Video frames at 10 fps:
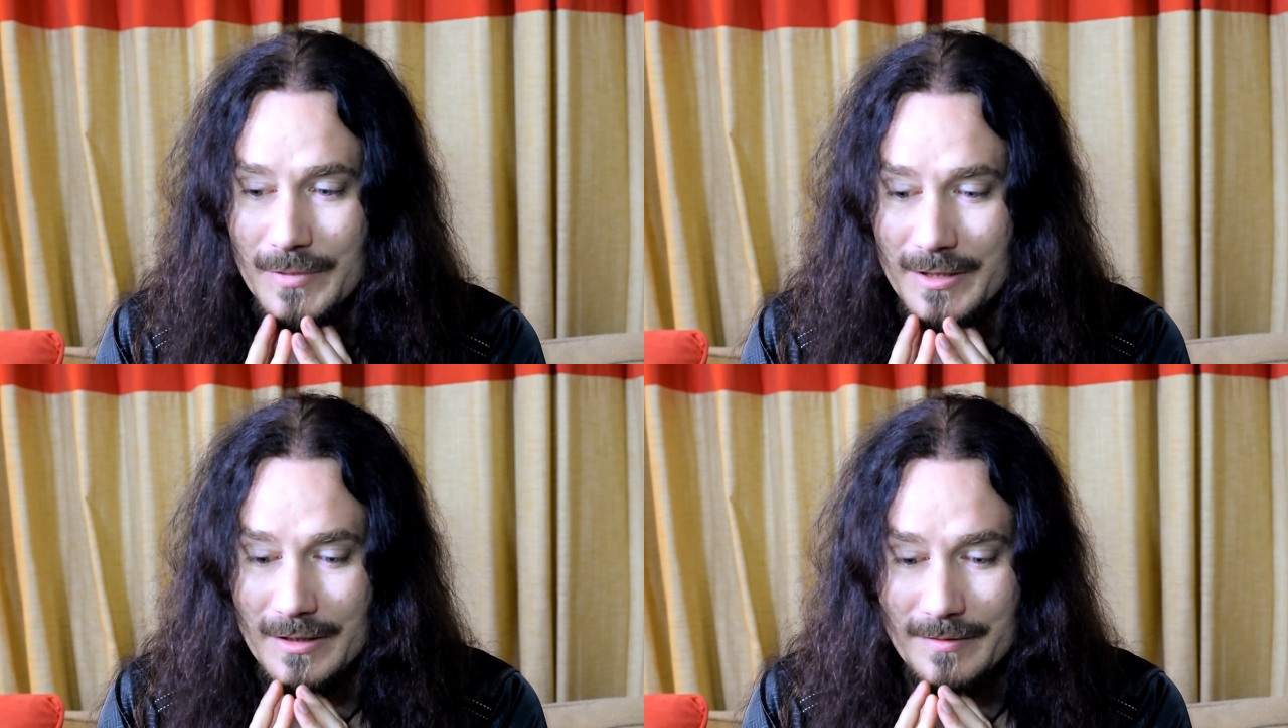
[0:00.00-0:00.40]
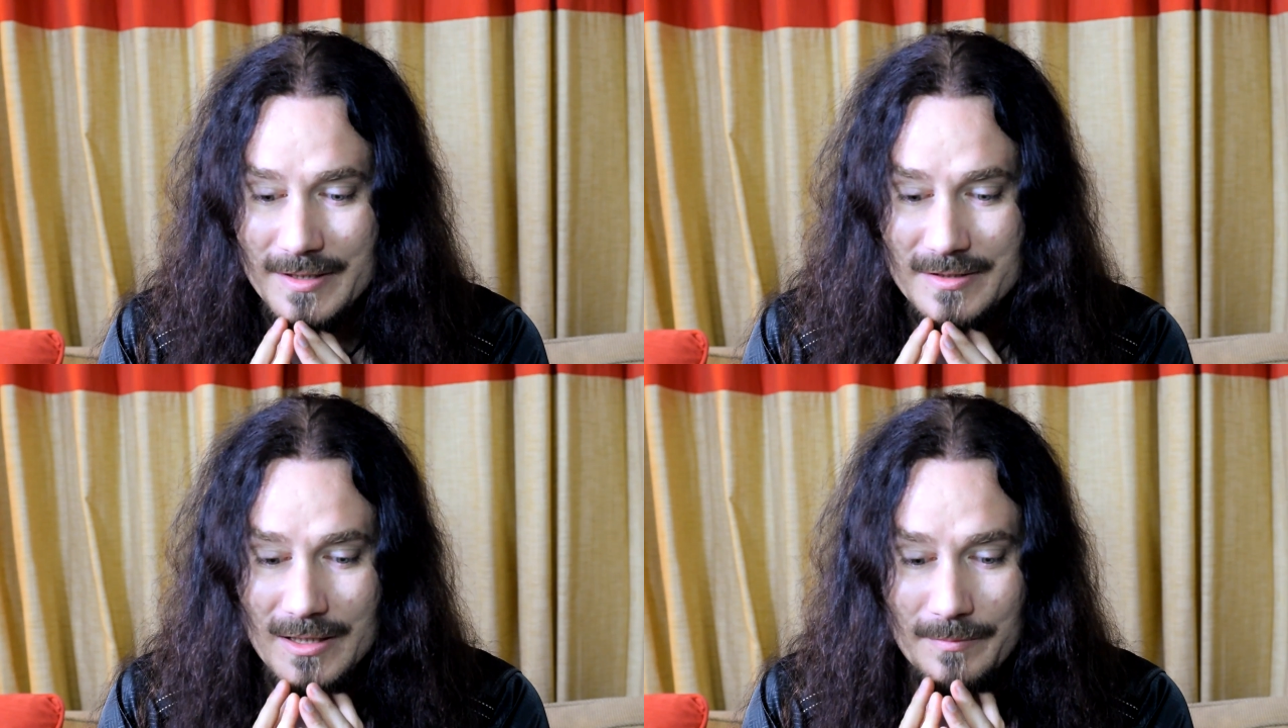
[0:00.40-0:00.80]

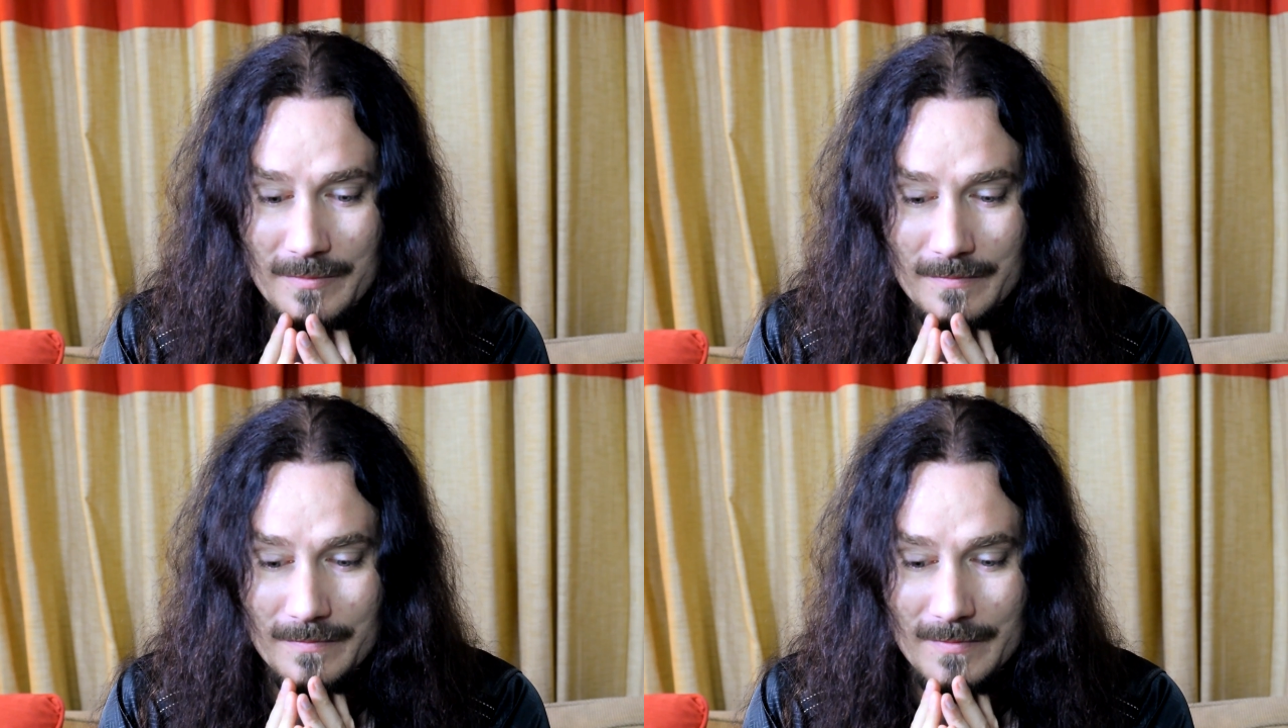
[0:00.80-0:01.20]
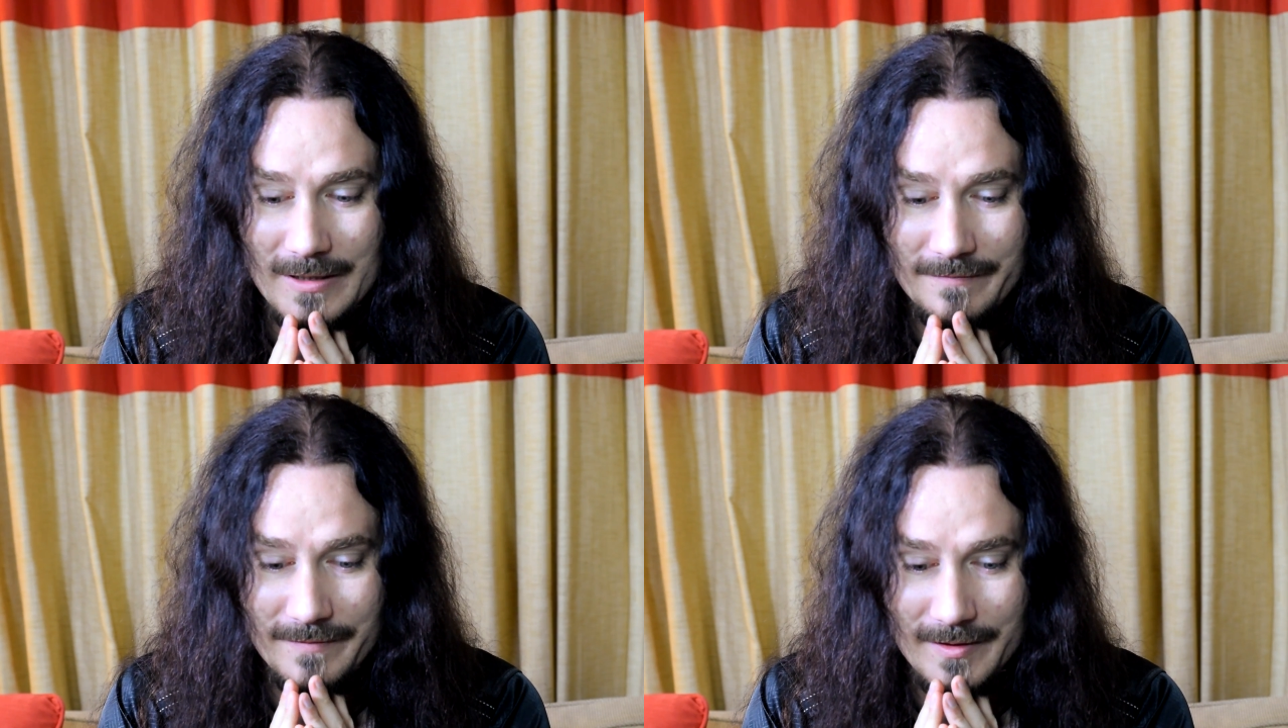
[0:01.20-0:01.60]
but this time
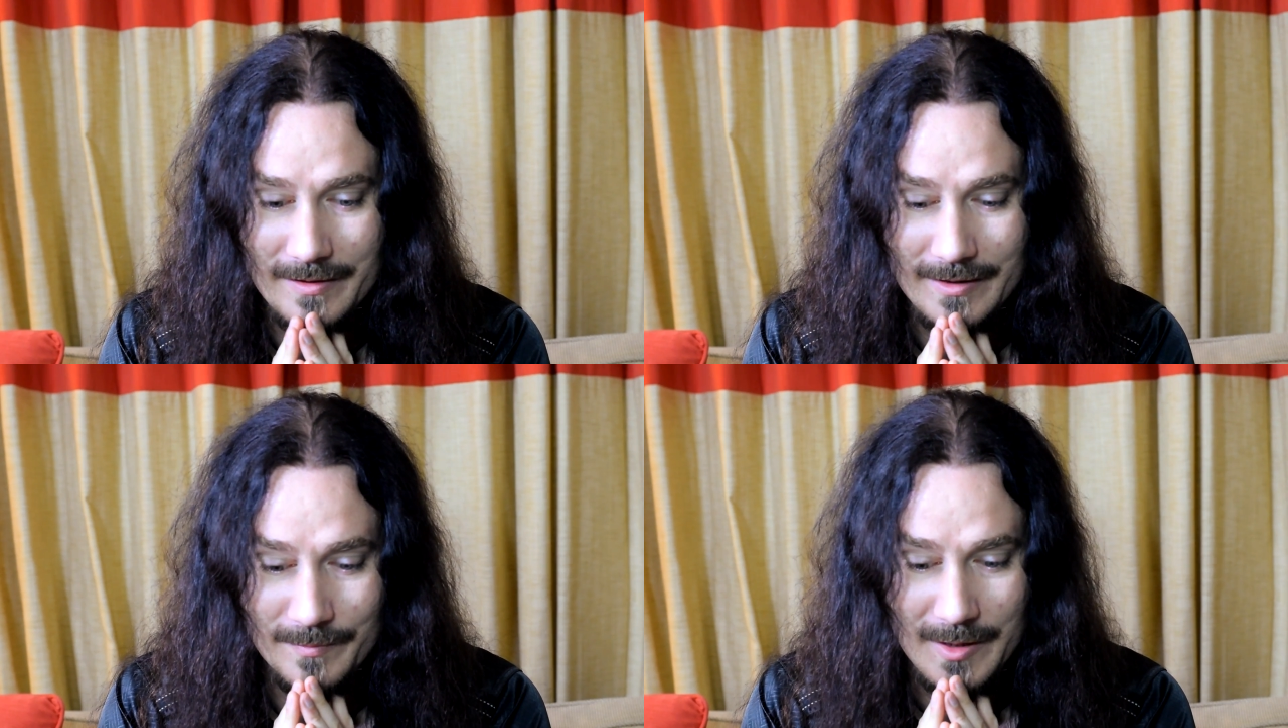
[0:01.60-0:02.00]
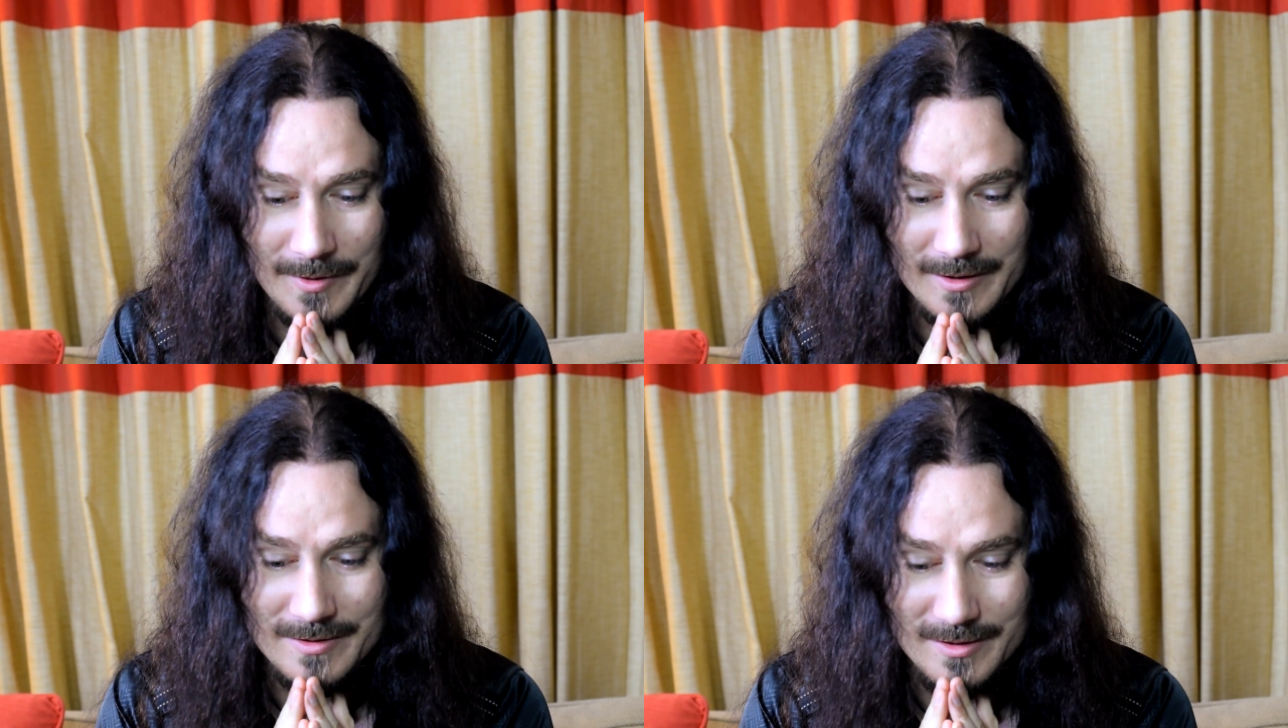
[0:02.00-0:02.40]
I felt that
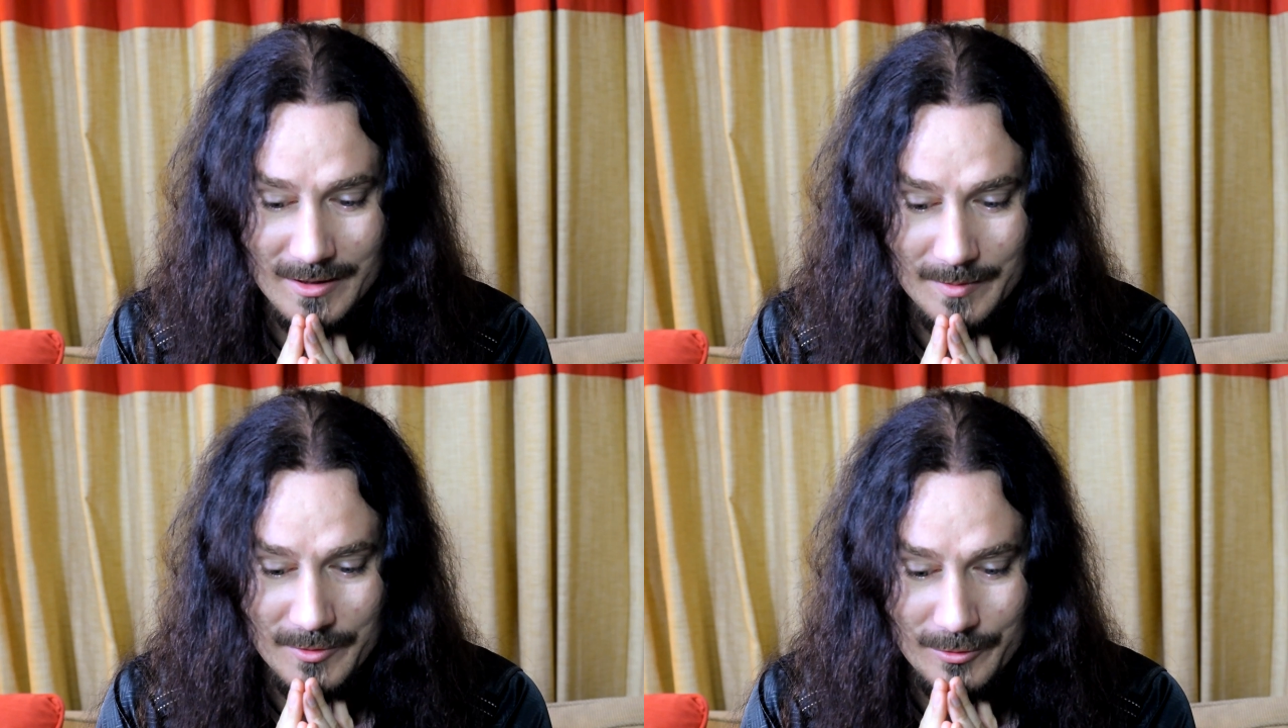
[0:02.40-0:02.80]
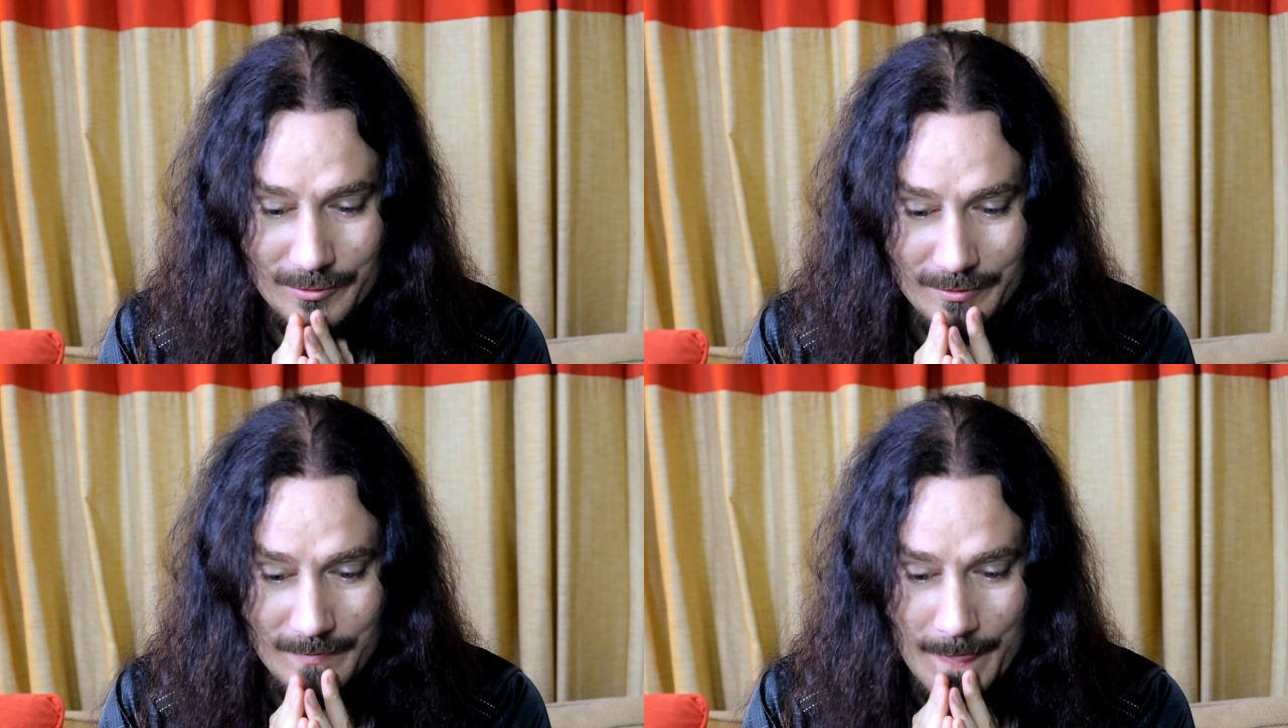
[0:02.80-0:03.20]
maybe it's time
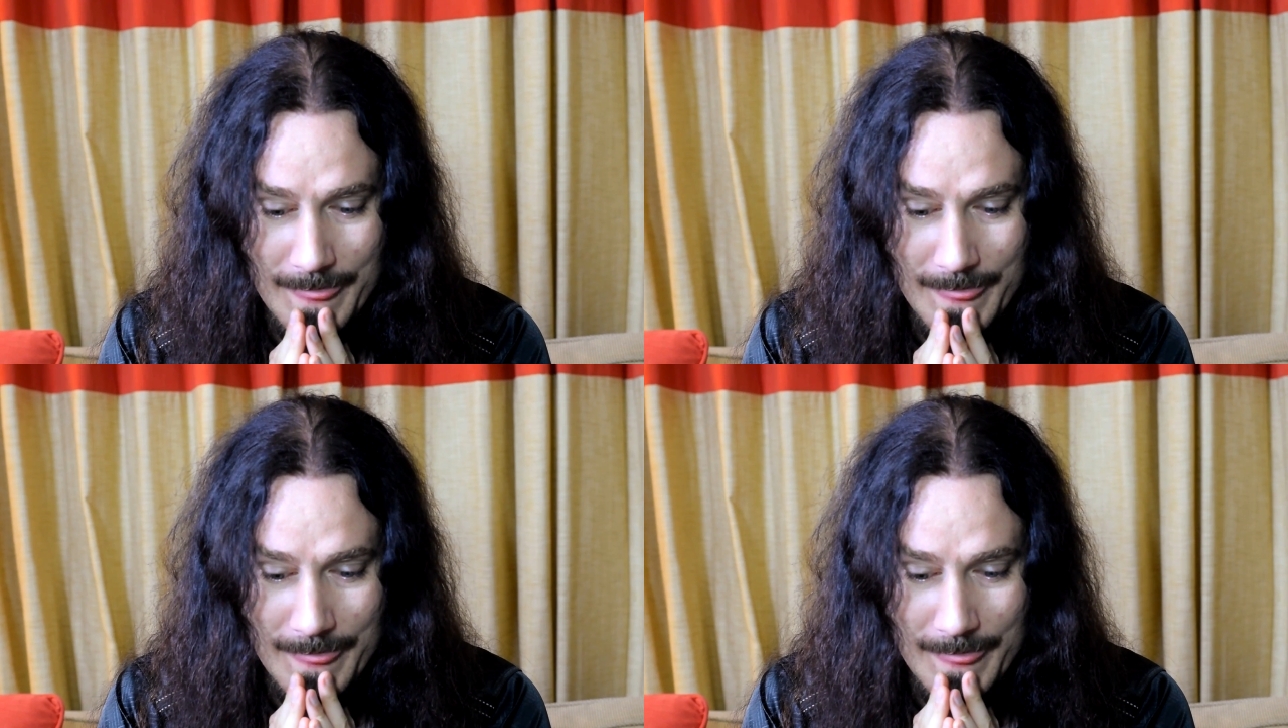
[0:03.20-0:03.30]
to